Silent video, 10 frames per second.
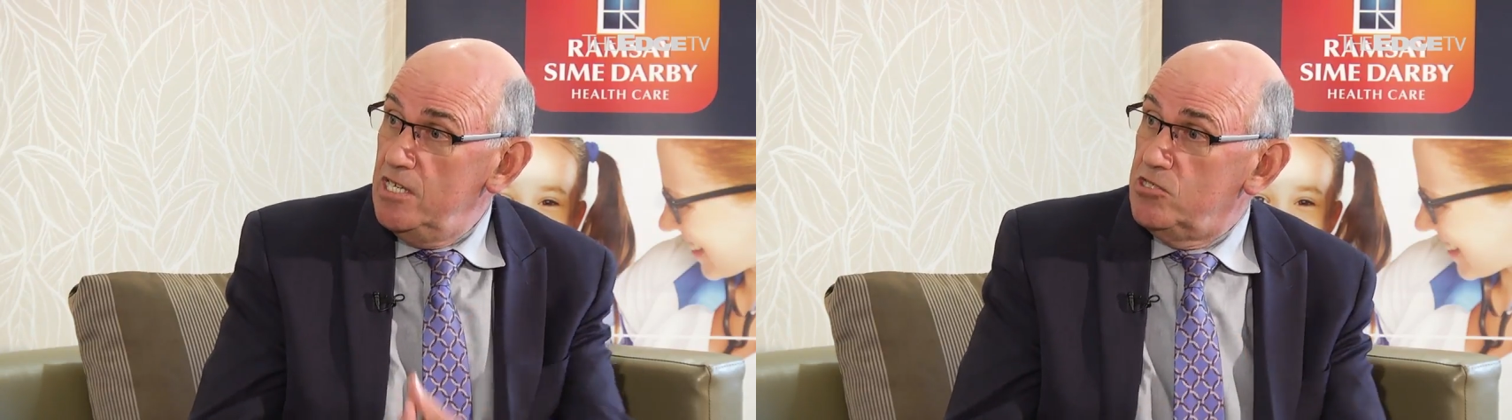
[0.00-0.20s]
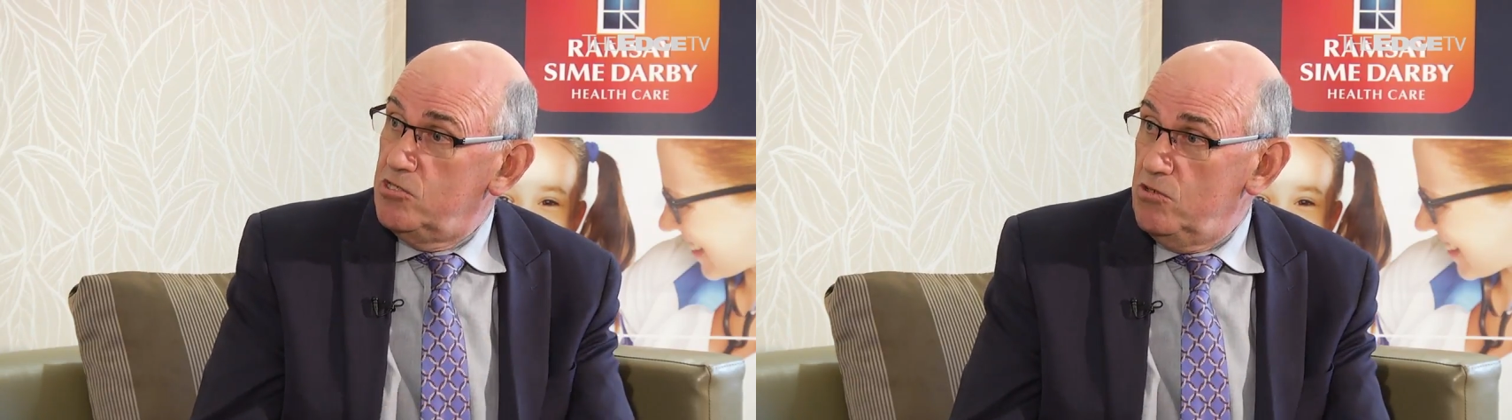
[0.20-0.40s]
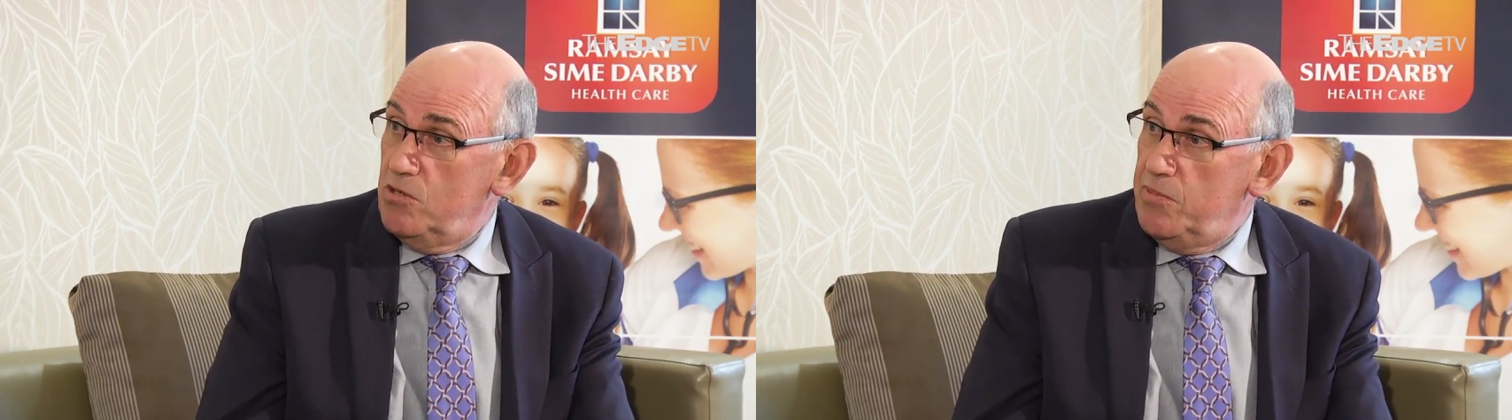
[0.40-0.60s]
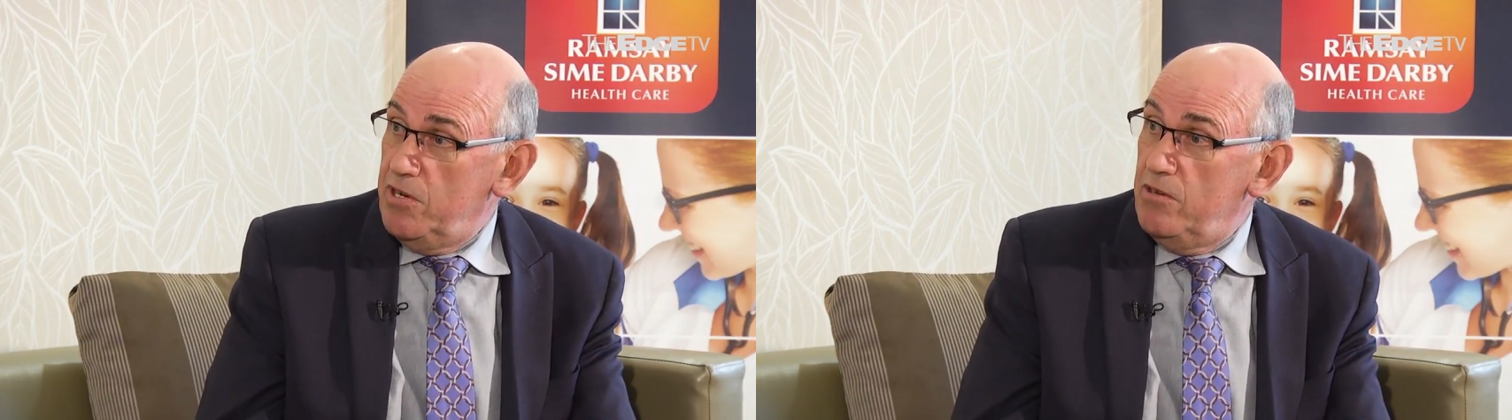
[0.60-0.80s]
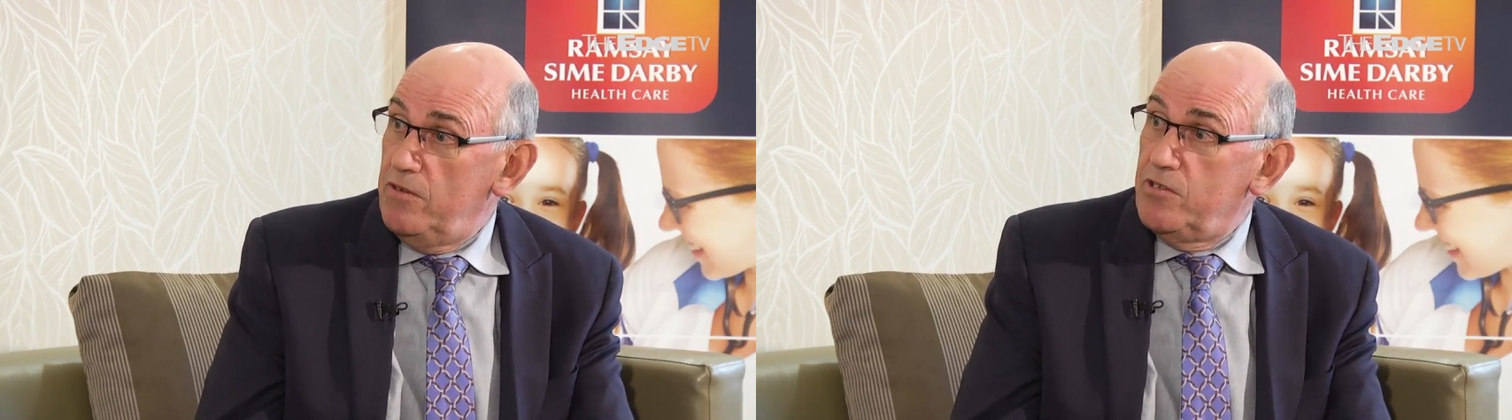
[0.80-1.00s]
a shorter
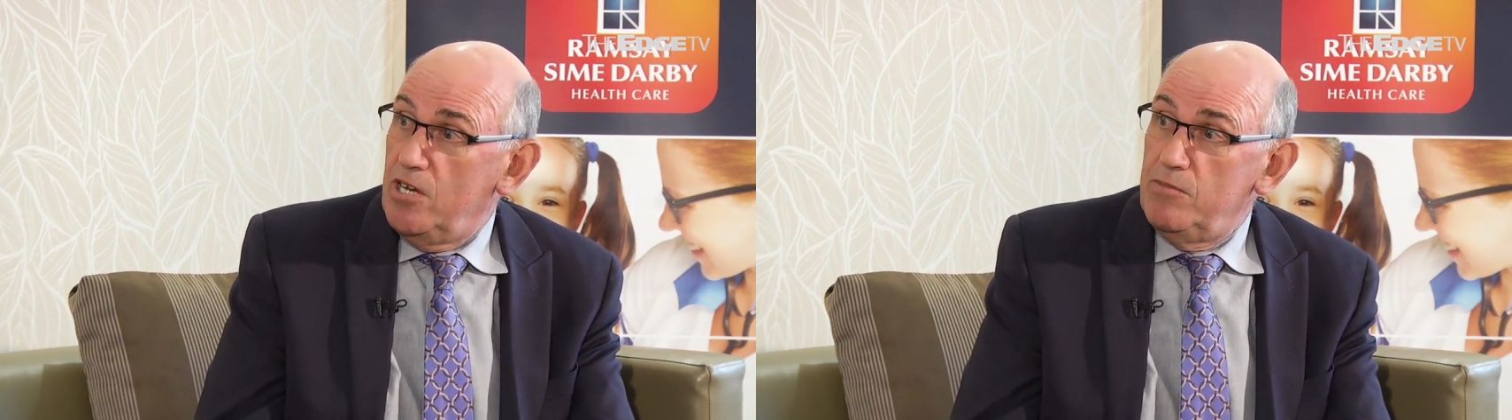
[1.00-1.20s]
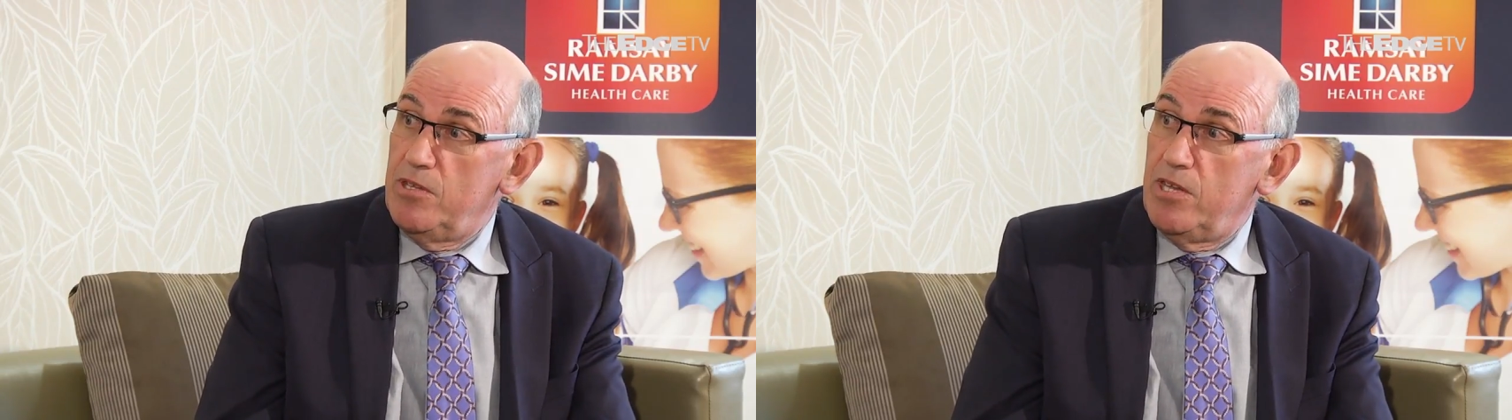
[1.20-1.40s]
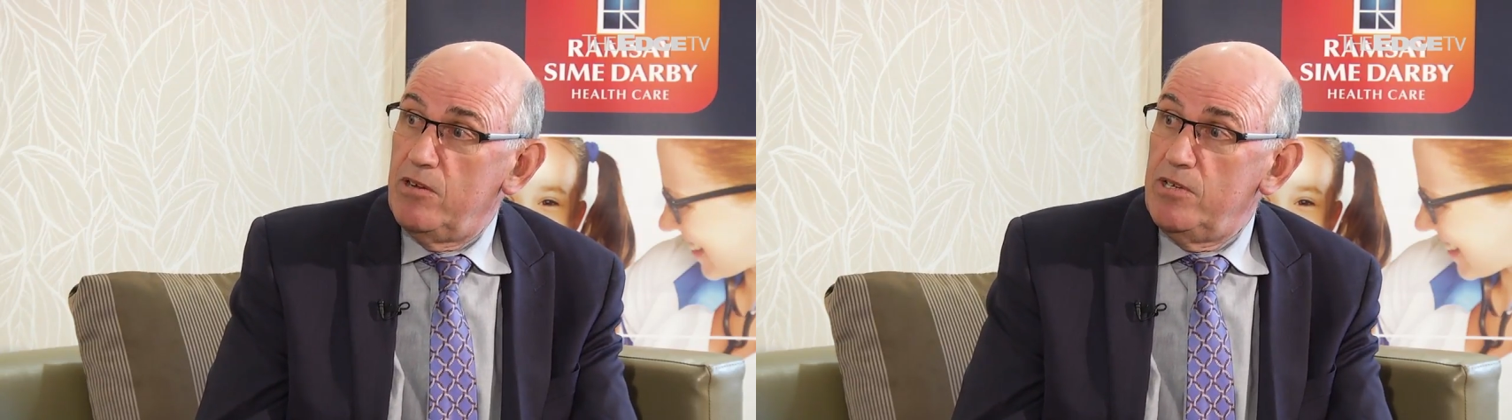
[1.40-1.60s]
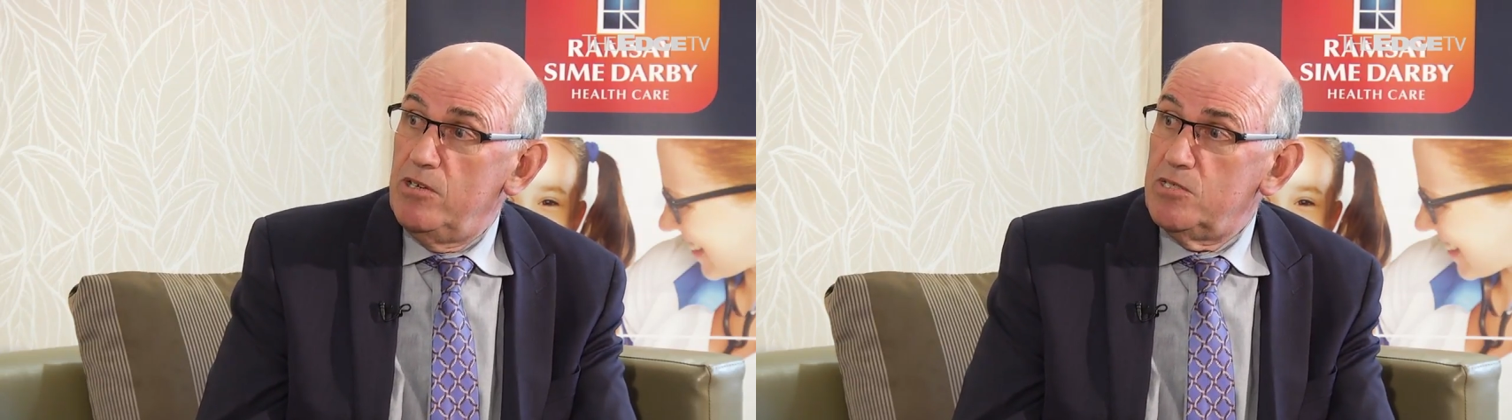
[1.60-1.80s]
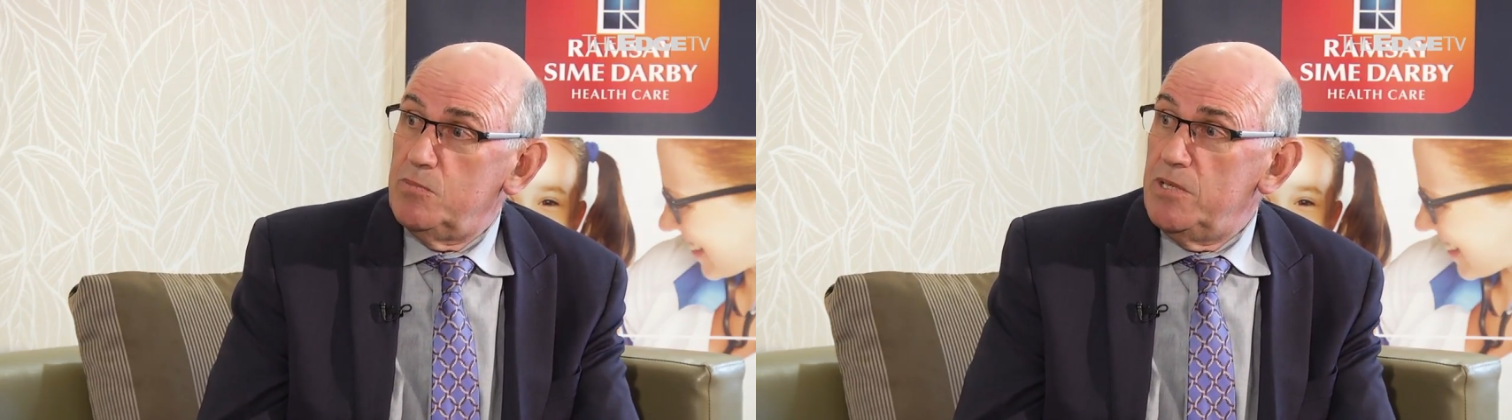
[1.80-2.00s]
period of time that they're in
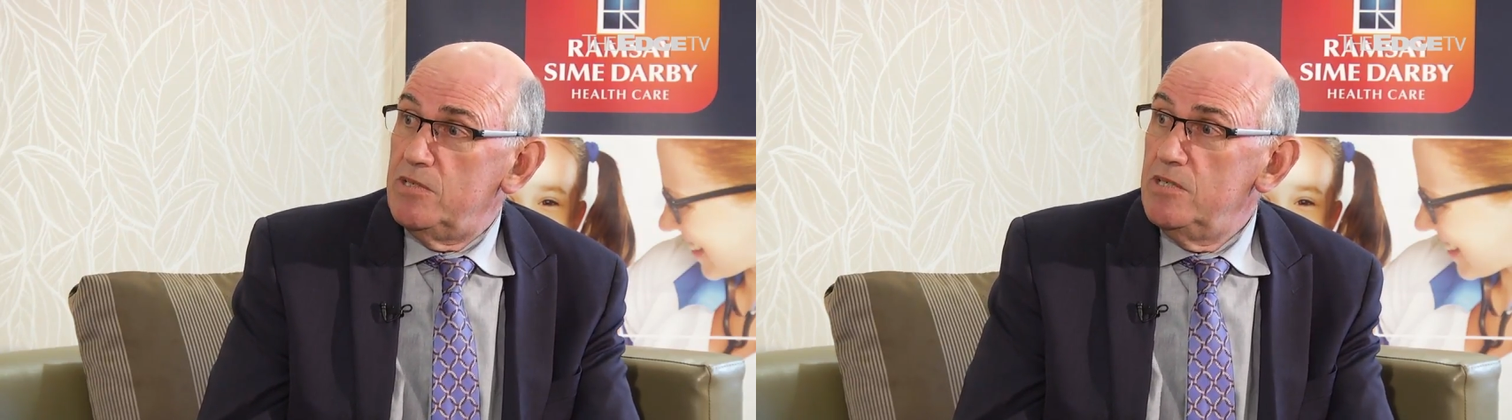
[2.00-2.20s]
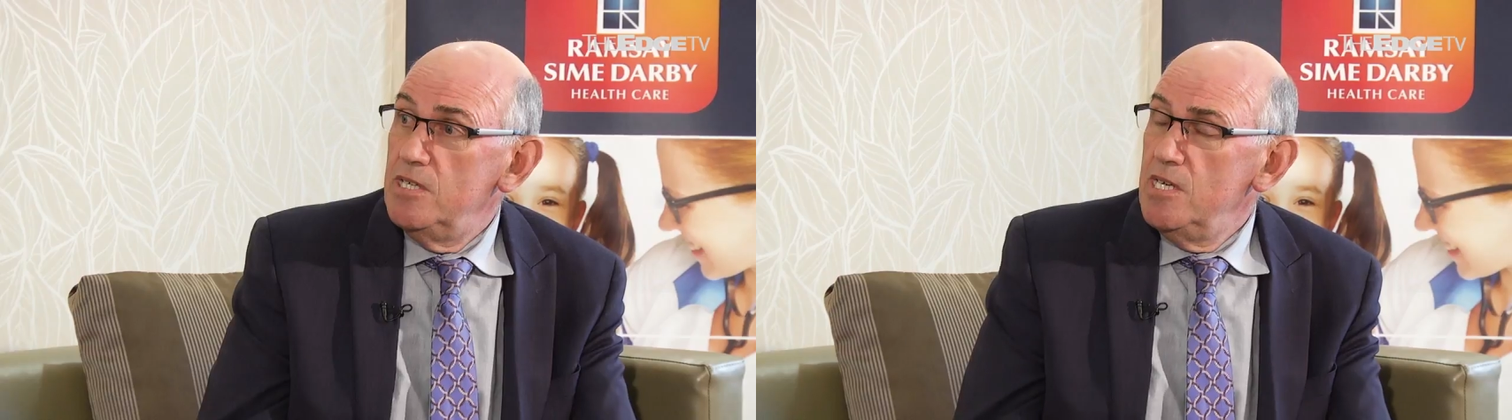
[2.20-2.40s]
hospital.